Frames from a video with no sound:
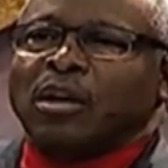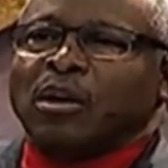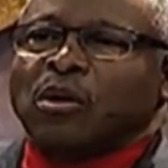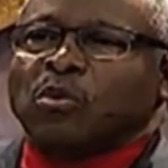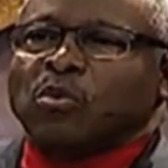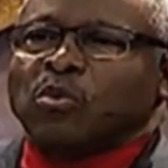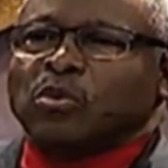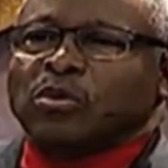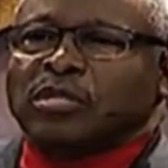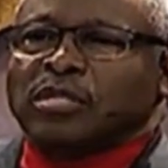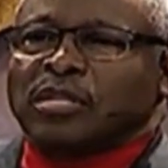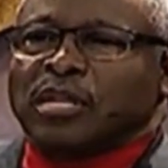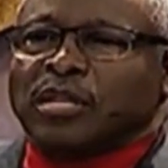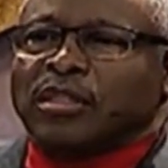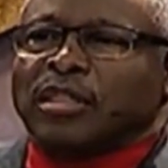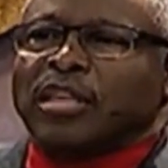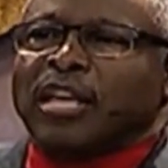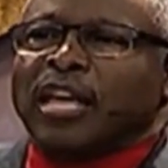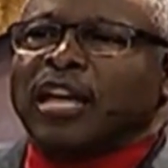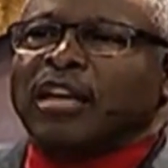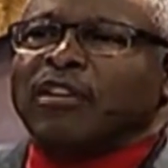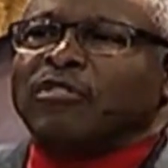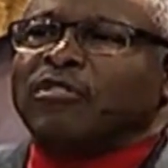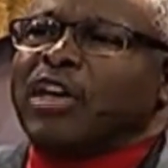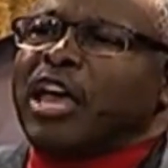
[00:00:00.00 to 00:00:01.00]
was the
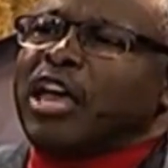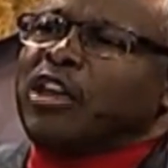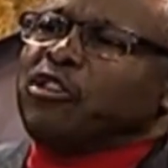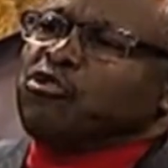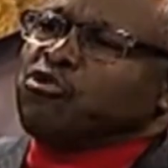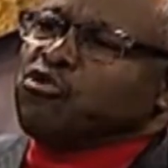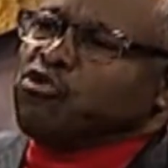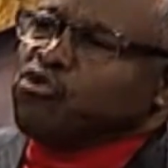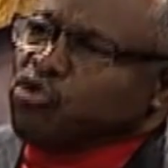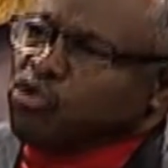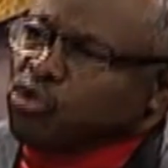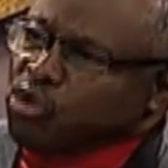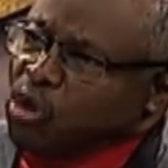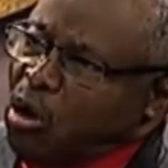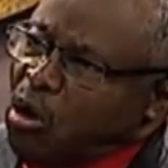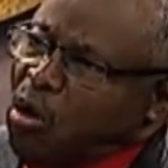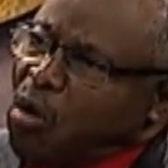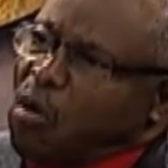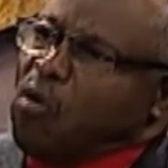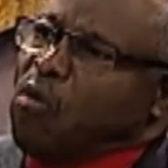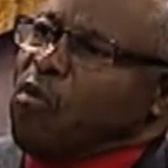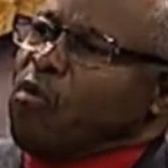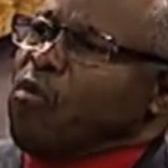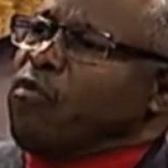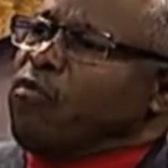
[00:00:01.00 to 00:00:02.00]
thing that
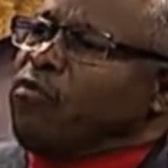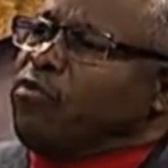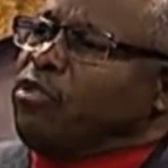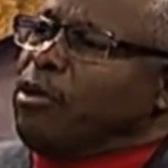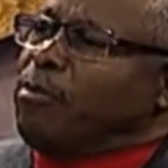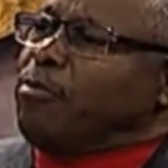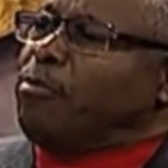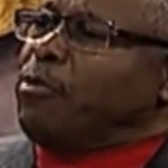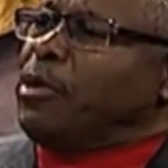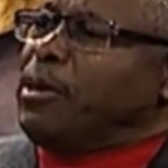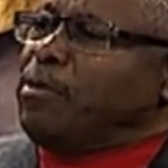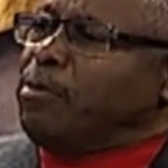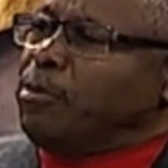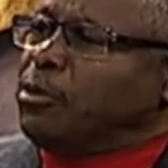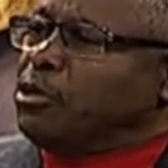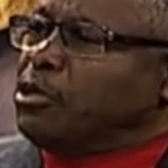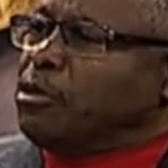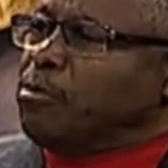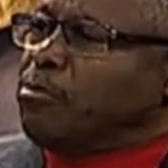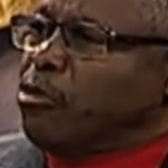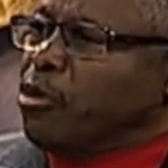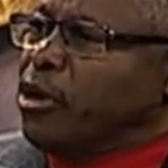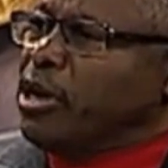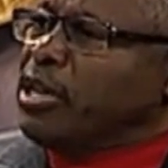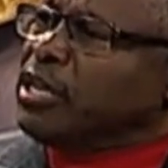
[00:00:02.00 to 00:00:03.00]
drove the people to
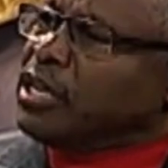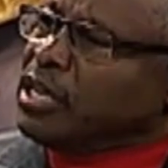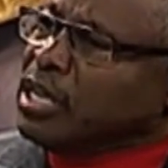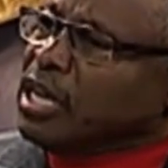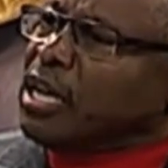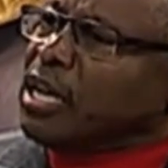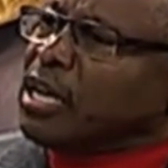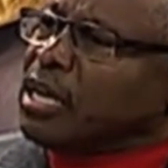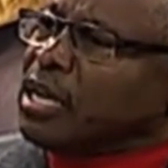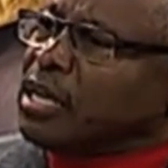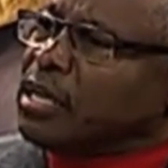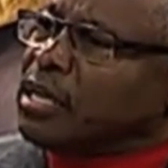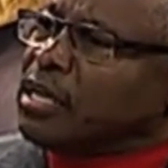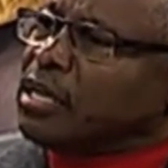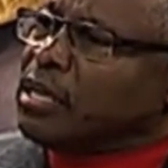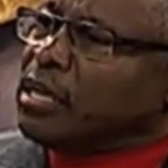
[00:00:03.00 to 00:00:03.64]
pray to God.